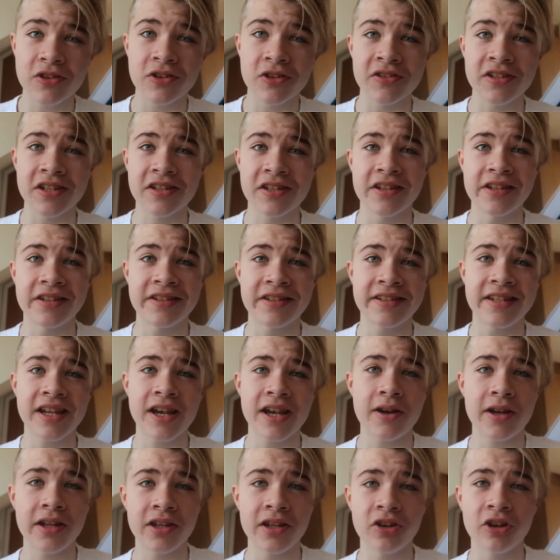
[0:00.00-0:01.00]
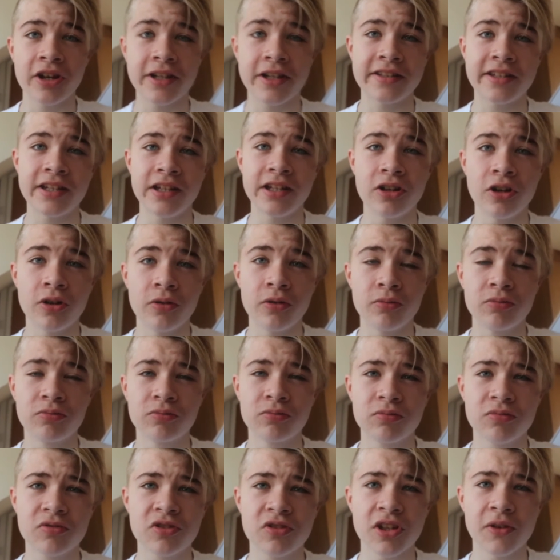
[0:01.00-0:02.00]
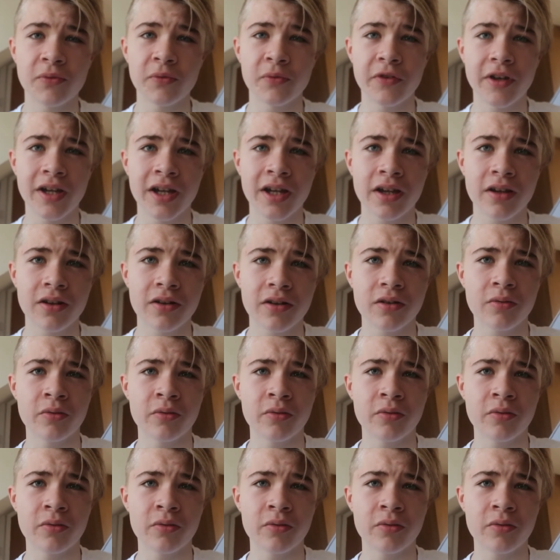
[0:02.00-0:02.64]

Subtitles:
because this is set in 1900 something,